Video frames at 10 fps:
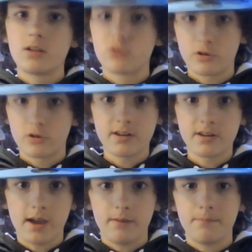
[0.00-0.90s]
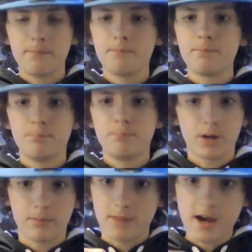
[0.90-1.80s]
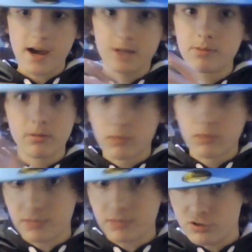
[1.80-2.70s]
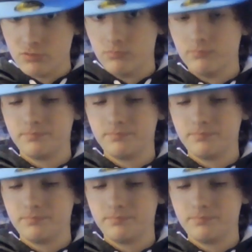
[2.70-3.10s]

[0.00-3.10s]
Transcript: during the day, but I'm not going to be able to update you